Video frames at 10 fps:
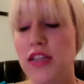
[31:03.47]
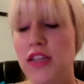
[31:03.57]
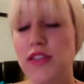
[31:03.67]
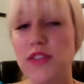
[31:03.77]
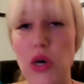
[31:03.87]

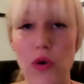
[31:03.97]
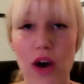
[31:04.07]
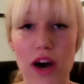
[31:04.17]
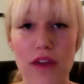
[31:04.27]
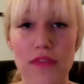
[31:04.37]

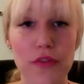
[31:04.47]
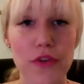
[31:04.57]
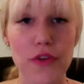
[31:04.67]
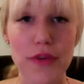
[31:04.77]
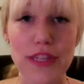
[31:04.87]
So feel
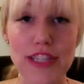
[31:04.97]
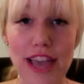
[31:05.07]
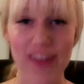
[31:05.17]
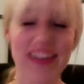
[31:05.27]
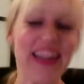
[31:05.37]
free to reach
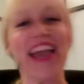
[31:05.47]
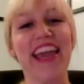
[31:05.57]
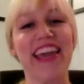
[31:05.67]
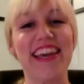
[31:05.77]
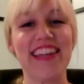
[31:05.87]
out,
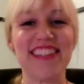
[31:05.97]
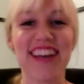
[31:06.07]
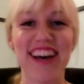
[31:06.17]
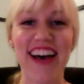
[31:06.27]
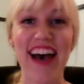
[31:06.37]
and
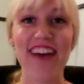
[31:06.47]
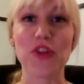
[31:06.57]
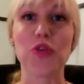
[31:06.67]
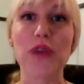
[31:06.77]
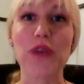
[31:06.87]
have a
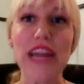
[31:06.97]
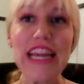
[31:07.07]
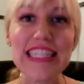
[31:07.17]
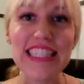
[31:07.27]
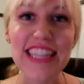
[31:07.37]

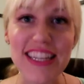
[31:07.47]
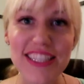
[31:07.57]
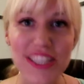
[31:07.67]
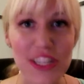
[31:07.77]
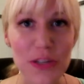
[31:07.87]
great
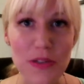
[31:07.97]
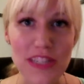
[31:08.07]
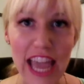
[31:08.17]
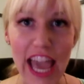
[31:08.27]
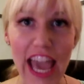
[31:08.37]

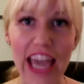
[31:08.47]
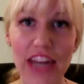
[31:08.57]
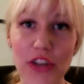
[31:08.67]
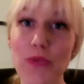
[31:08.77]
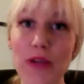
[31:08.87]
Tuesday
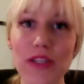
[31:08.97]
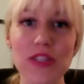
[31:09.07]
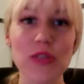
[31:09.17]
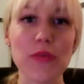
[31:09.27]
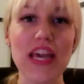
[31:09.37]
and a good
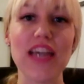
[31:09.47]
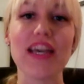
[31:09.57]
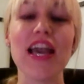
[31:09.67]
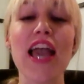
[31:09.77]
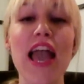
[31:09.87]
rest of the week.